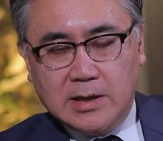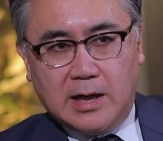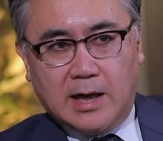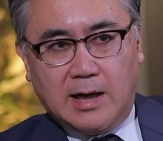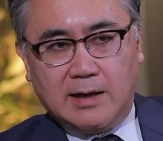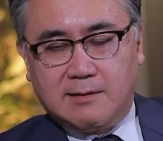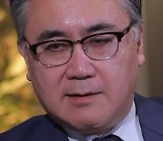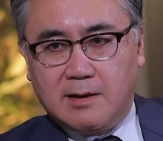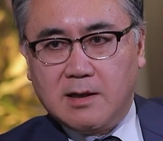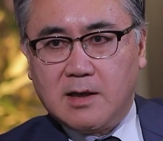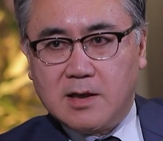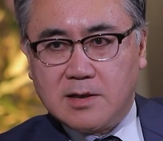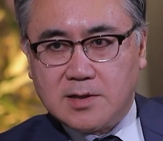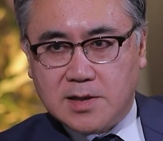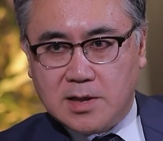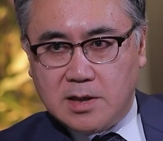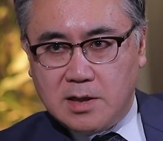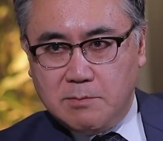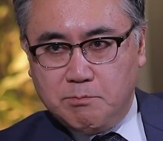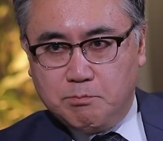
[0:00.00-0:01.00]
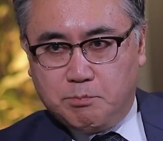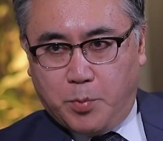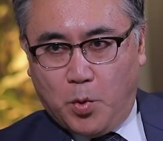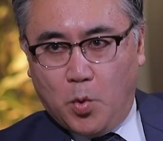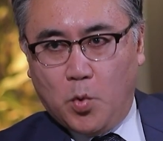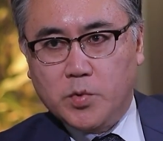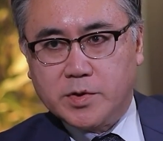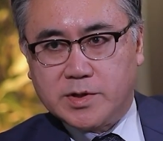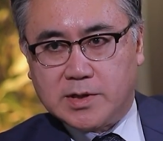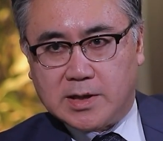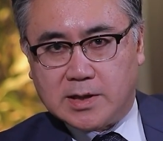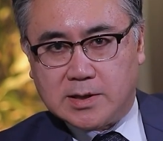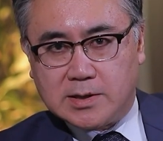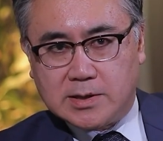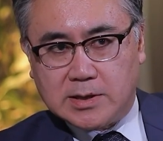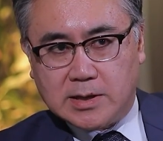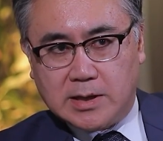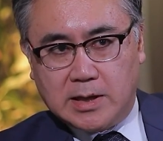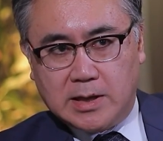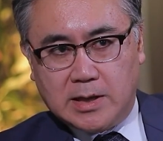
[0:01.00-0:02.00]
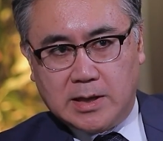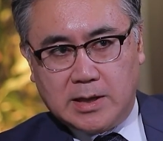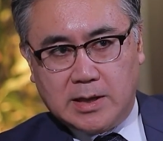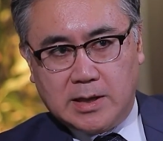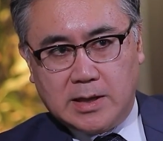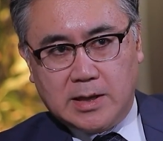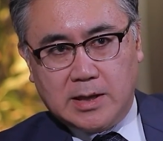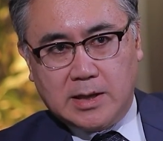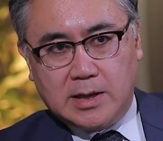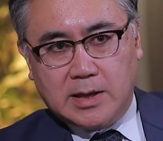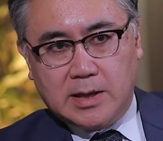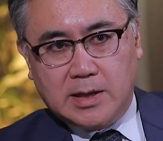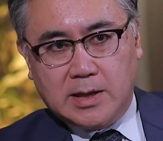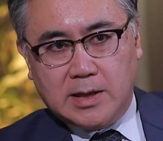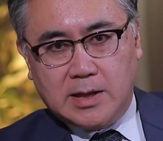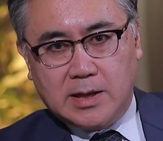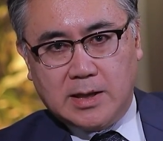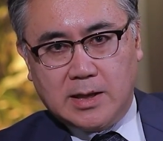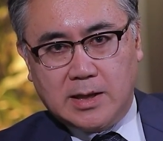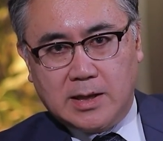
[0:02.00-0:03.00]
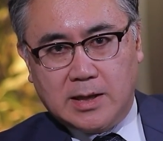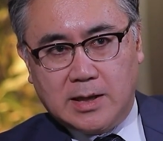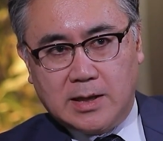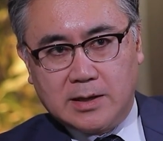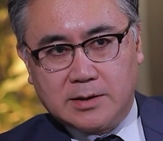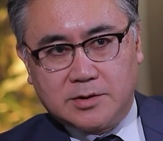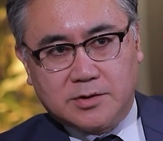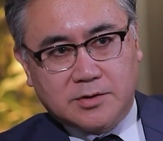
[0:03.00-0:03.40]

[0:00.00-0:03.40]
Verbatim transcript: I think it's important uh,